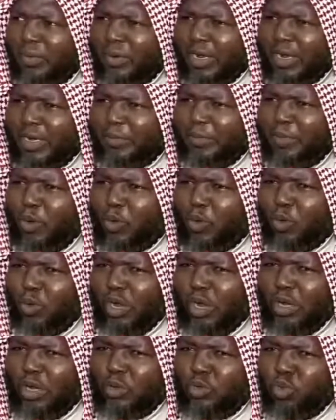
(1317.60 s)
When they make
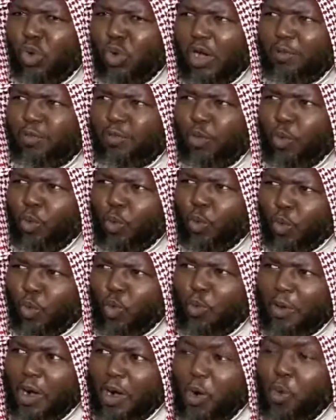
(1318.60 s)
good at dua for
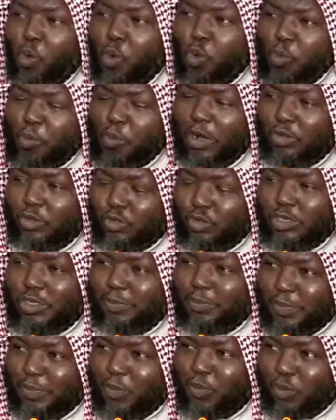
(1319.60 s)
hukuma too
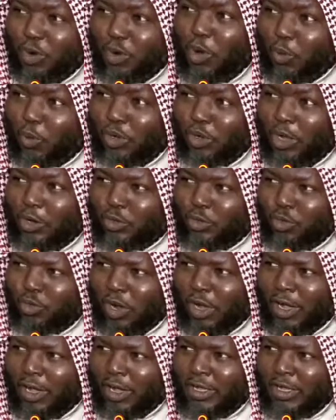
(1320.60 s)
they make good at
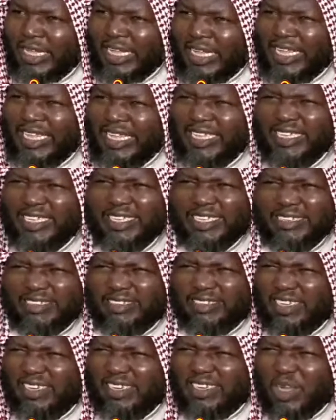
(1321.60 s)
dua. He
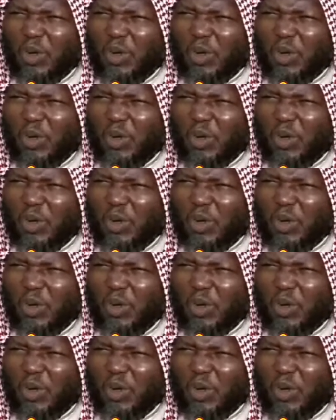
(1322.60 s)
said the